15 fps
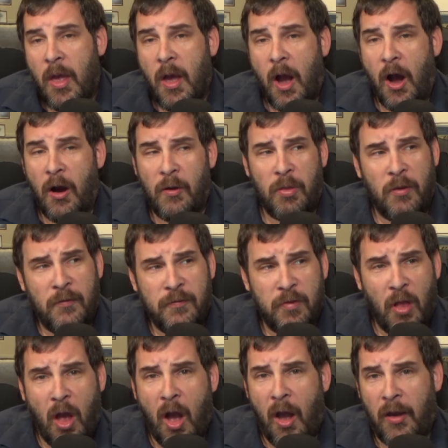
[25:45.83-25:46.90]
on the
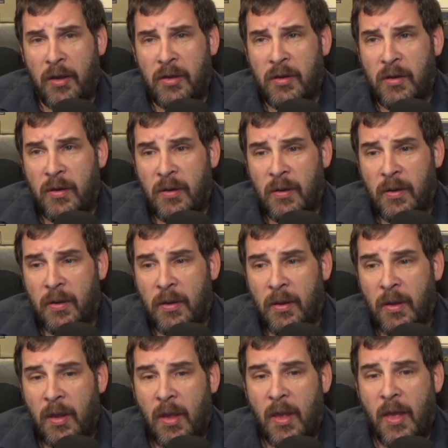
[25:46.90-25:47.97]
fly,
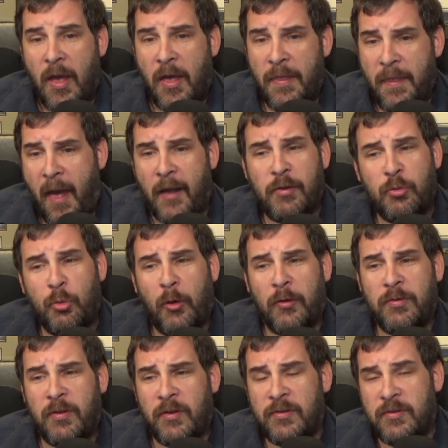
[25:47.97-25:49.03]
and that's where
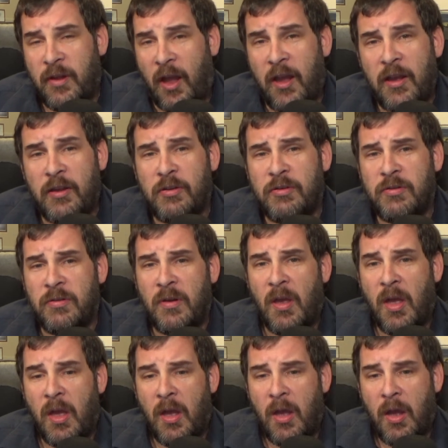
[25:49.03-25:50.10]
today's
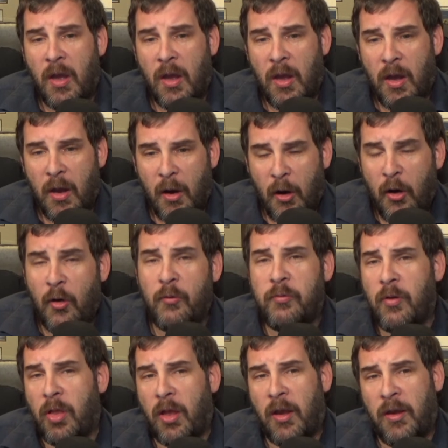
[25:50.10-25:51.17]

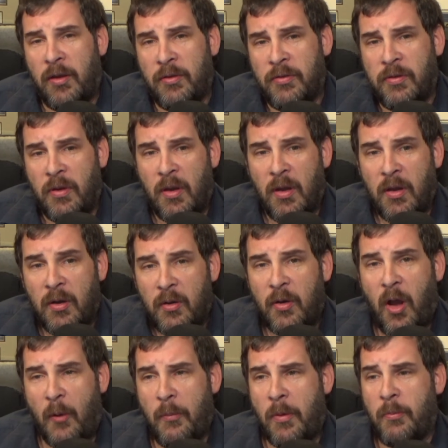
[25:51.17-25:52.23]
overlays
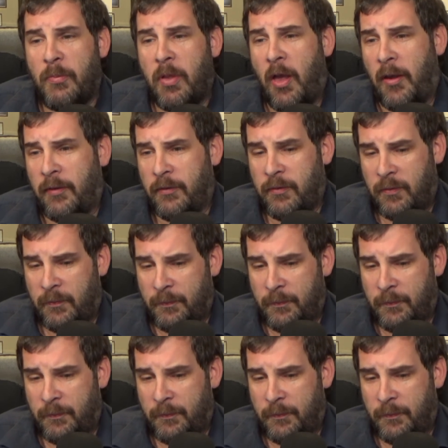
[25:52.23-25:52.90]
come in place.